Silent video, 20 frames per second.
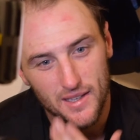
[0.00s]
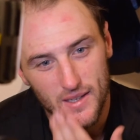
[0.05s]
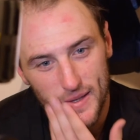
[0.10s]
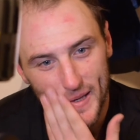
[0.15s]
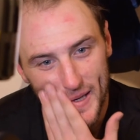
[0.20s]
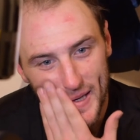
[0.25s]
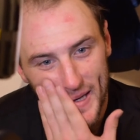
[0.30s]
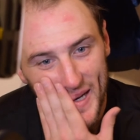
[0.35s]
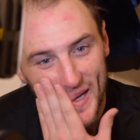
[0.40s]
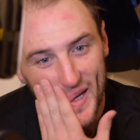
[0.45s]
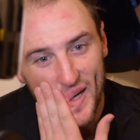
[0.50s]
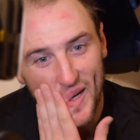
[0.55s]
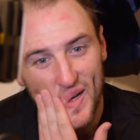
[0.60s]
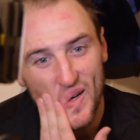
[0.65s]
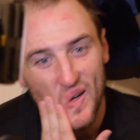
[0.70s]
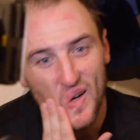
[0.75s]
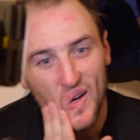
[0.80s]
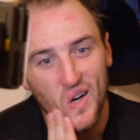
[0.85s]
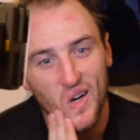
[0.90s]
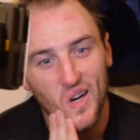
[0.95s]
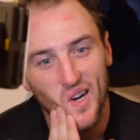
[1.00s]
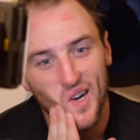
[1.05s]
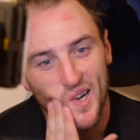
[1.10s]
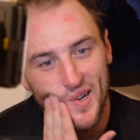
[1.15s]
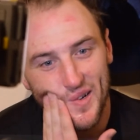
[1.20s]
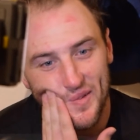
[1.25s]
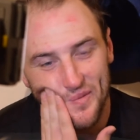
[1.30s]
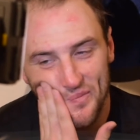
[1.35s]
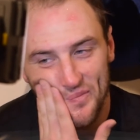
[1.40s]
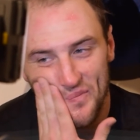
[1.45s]
Yeah,
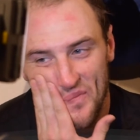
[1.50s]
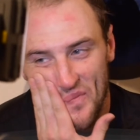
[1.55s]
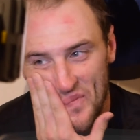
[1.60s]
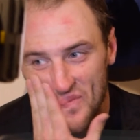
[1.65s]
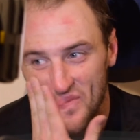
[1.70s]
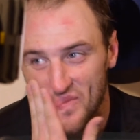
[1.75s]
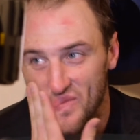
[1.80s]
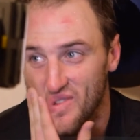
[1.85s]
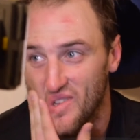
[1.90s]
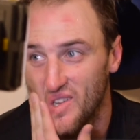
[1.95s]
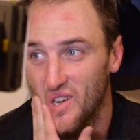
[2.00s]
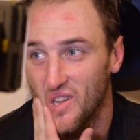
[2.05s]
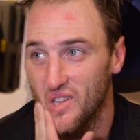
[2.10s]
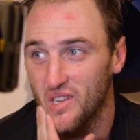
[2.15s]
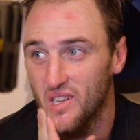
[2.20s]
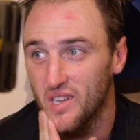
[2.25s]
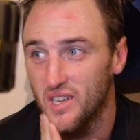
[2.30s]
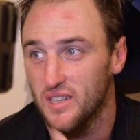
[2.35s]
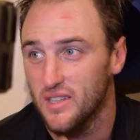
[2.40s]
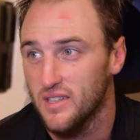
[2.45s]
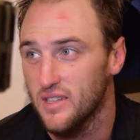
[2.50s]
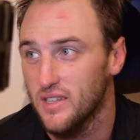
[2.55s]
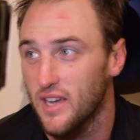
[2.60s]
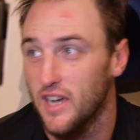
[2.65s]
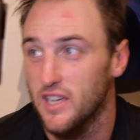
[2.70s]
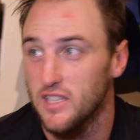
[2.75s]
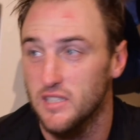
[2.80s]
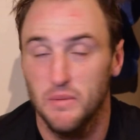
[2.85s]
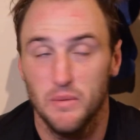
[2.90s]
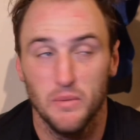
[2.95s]
you know, the
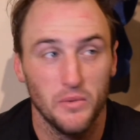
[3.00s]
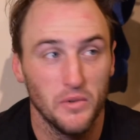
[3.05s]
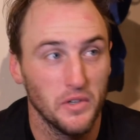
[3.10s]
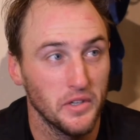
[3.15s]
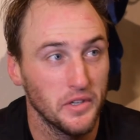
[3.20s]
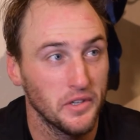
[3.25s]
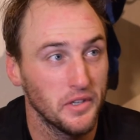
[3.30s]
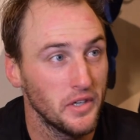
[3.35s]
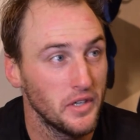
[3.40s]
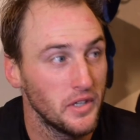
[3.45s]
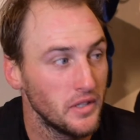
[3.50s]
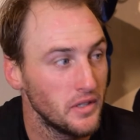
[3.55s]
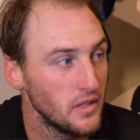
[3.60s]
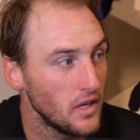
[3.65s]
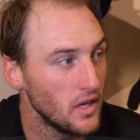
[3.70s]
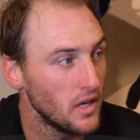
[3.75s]
guys have been really good.